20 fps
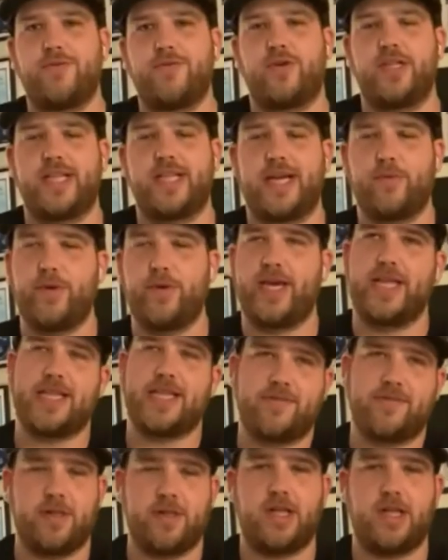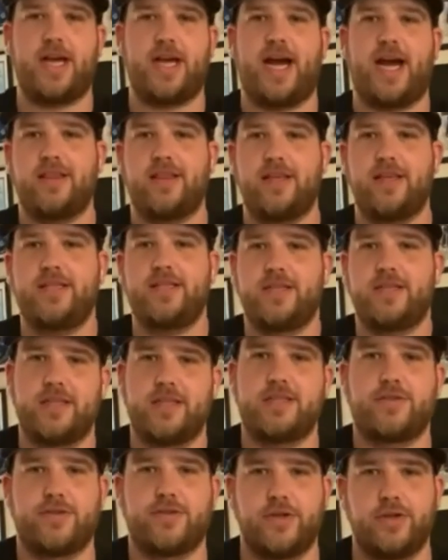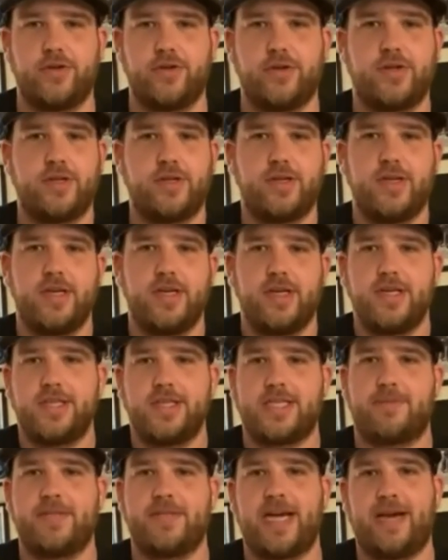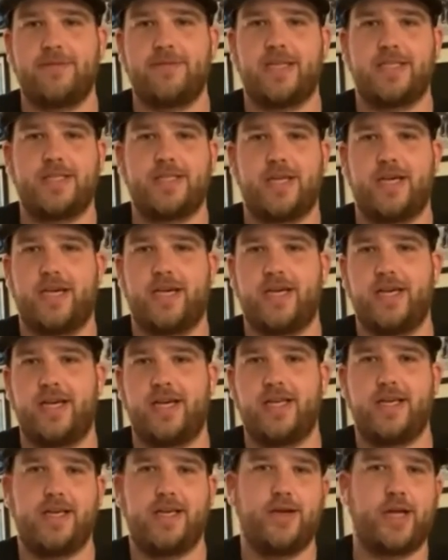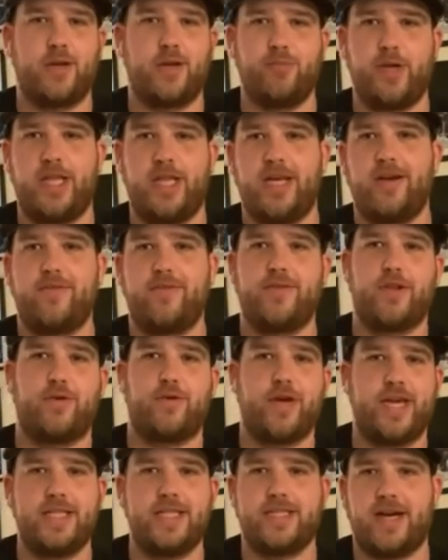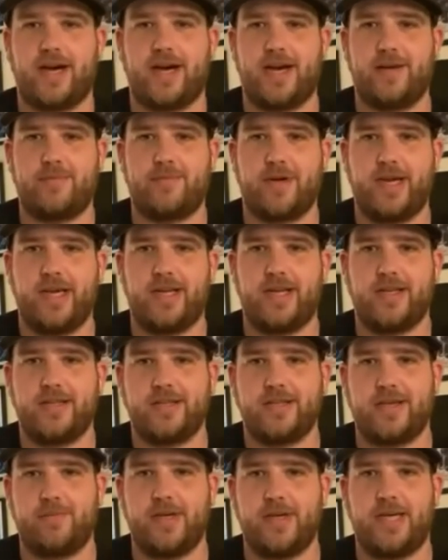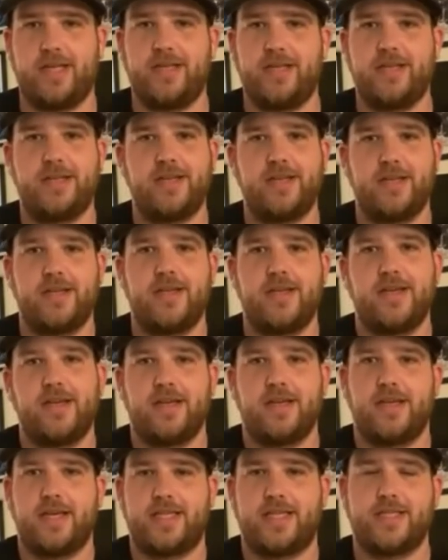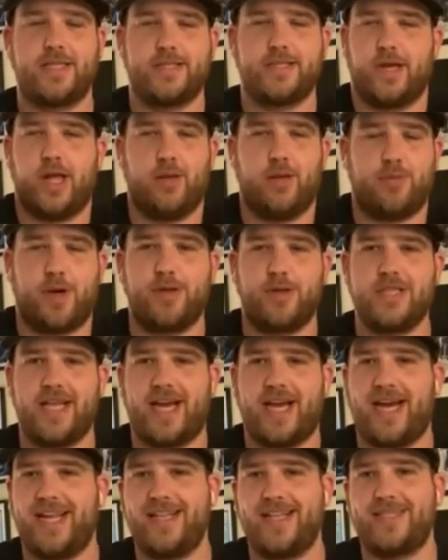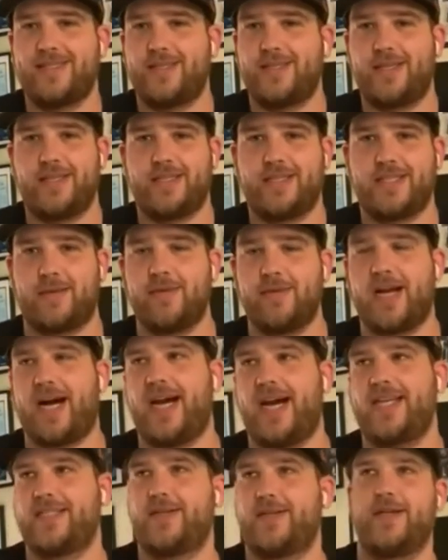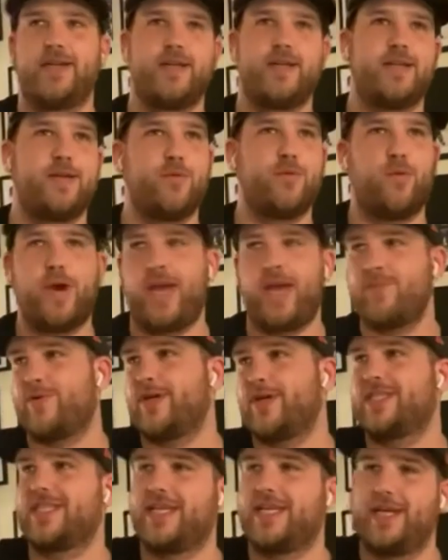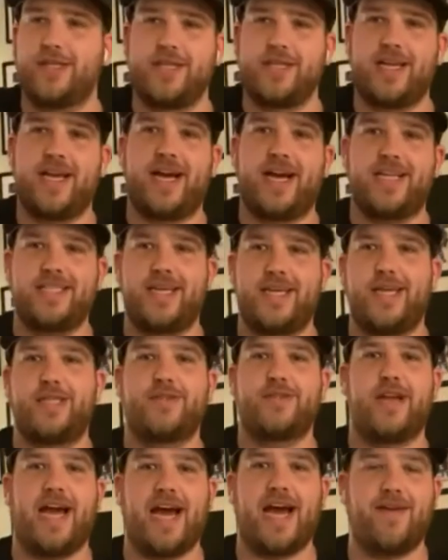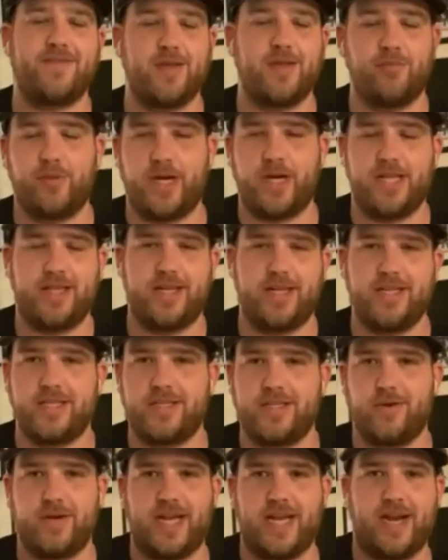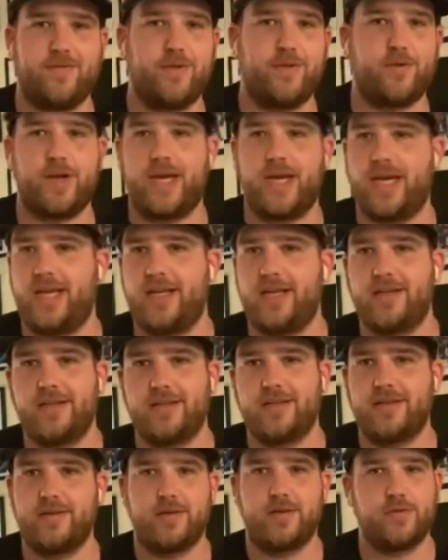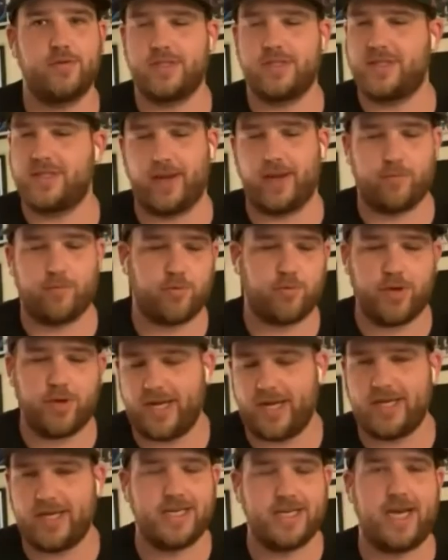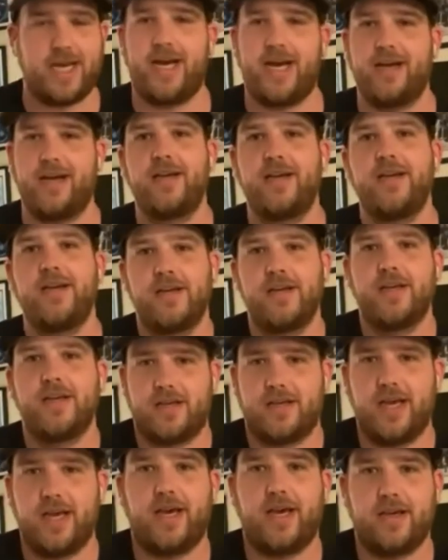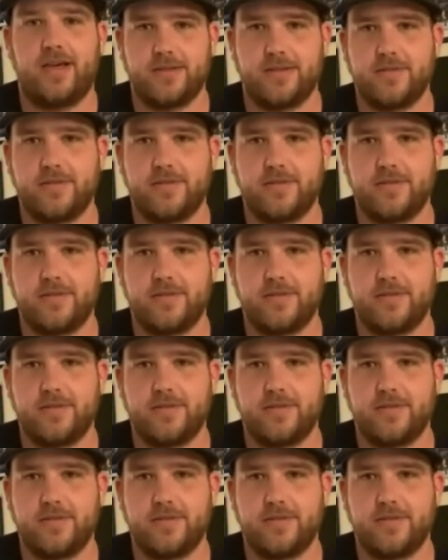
one. Like, we get that from a lot of athletes, and it's true. Sometimes it's you got to be there for the right time, right? I mean, It's all about that. Some guys are way more skilled than guys that get drafted, but they just don't have the right, like, right stuff. Yeah. Yeah.